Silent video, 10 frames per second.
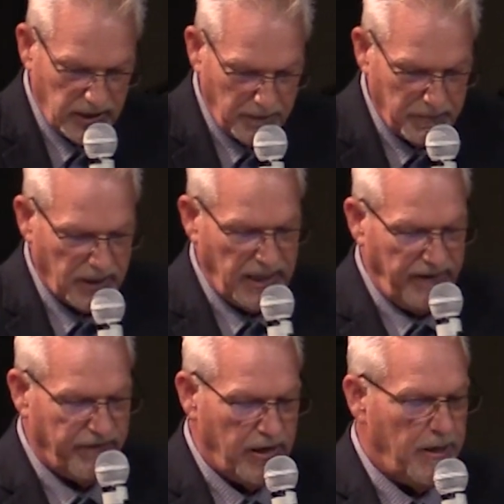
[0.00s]
and
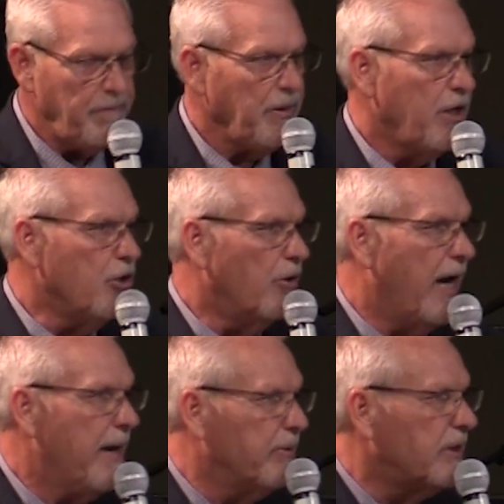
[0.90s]
unbelief, you're
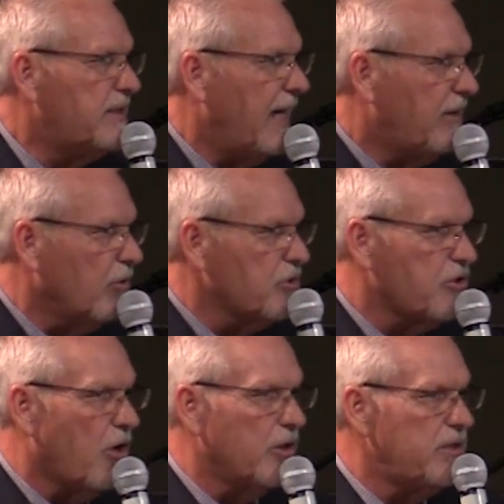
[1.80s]
able to take those
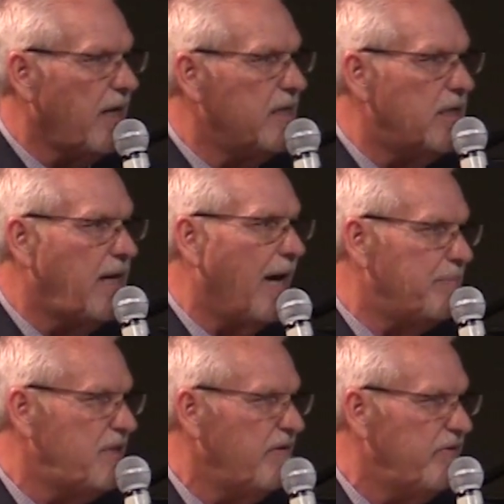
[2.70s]
thoughts into
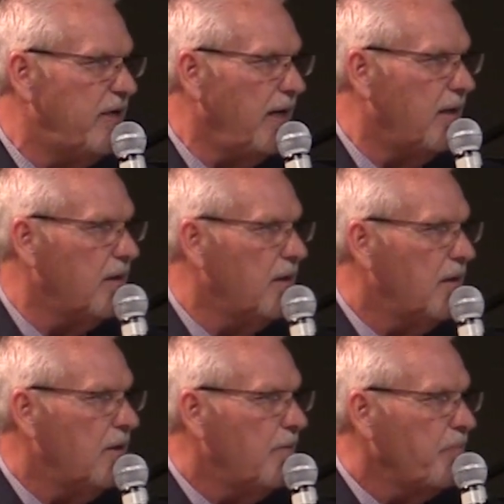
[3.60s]
captivity.
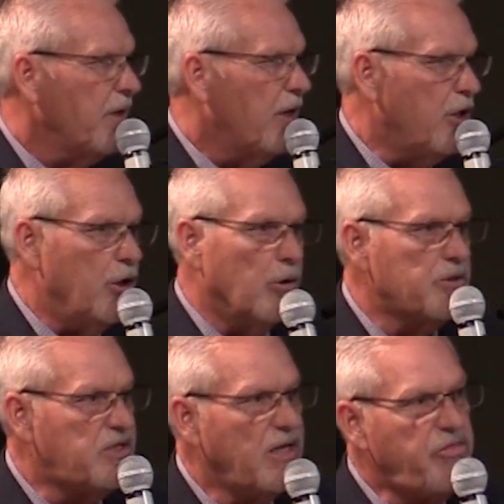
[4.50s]
You don't
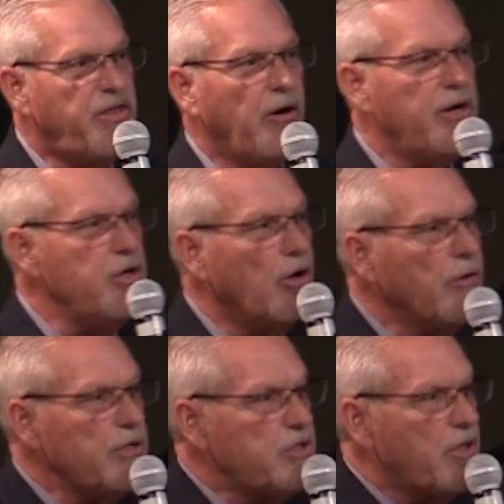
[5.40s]
sit there and
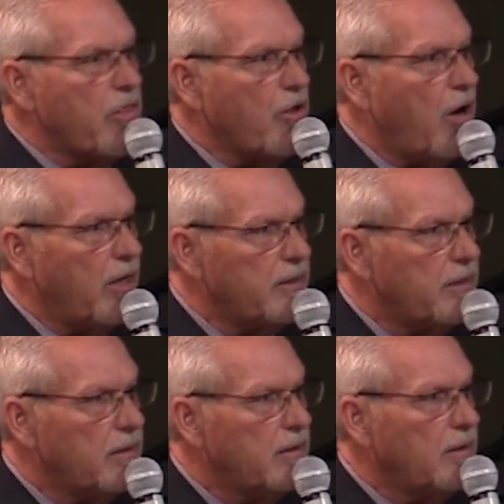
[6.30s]
nourish the thought
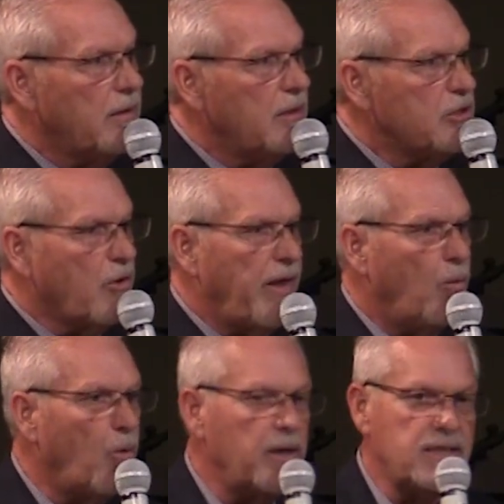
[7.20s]
so that
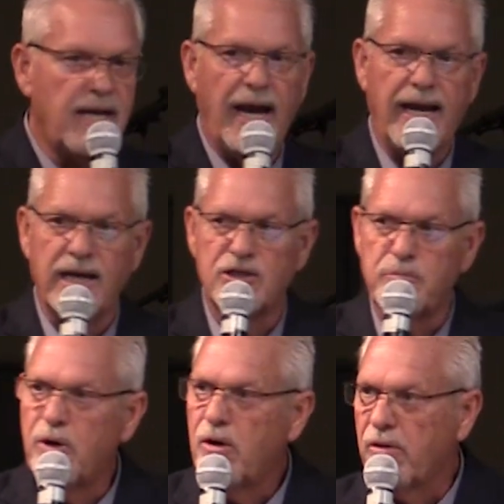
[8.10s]
one day it's
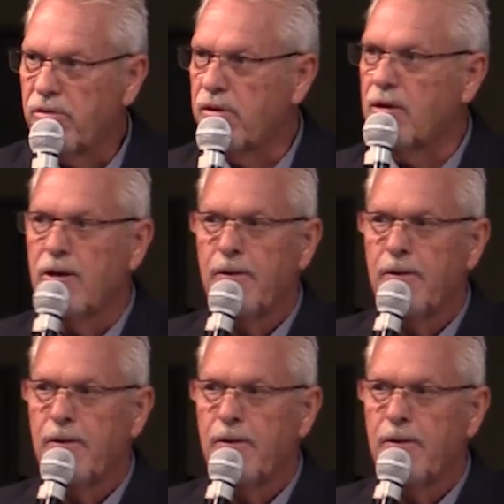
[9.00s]
birth.